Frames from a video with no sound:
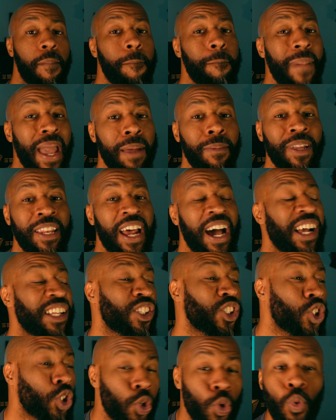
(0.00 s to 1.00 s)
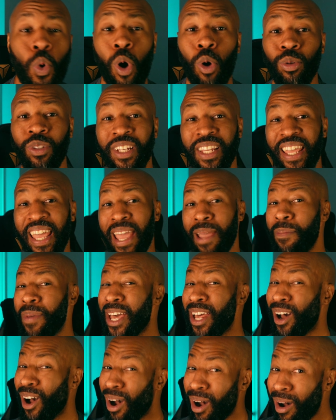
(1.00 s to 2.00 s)
Maybe not too old to game
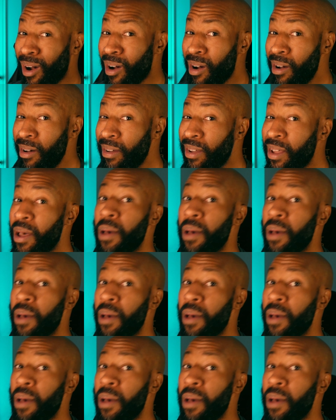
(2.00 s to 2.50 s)
at all,